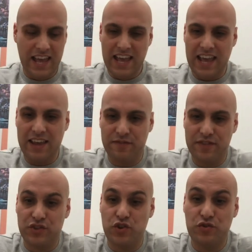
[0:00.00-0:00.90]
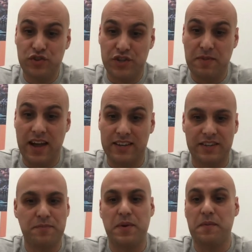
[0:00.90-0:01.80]
If there's huge
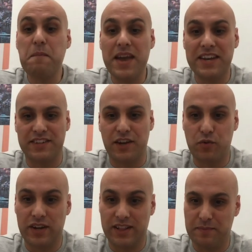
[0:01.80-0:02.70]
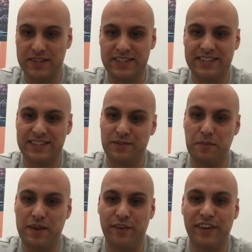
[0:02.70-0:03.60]
demand, you'd be amazed how quickly businesses will
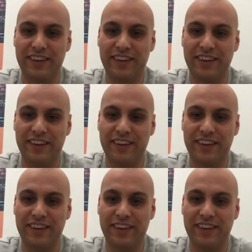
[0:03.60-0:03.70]
pivot.